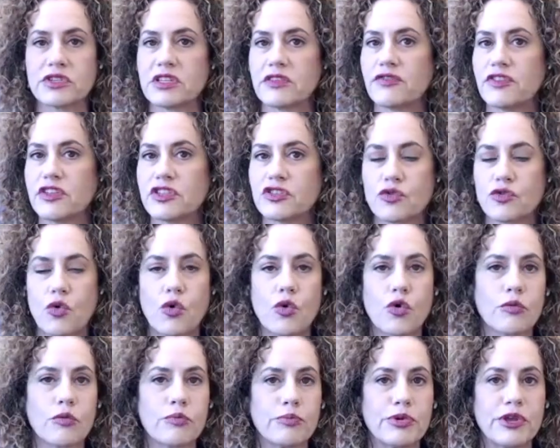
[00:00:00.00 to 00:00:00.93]
if it's
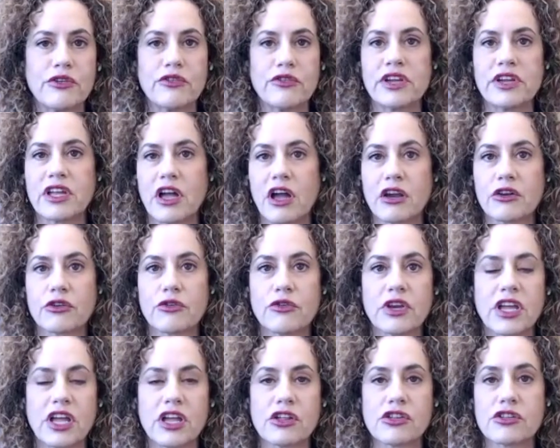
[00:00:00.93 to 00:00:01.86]
core, peering,
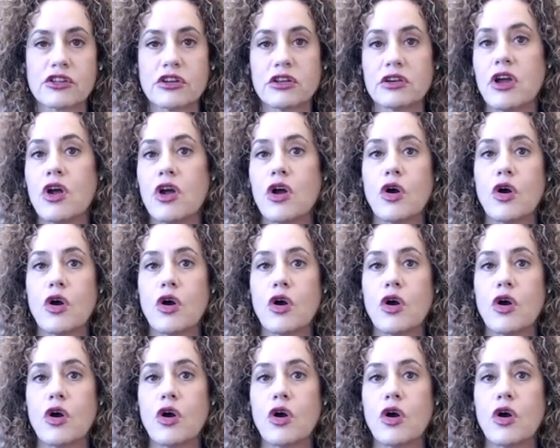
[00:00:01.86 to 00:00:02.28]
aggregation,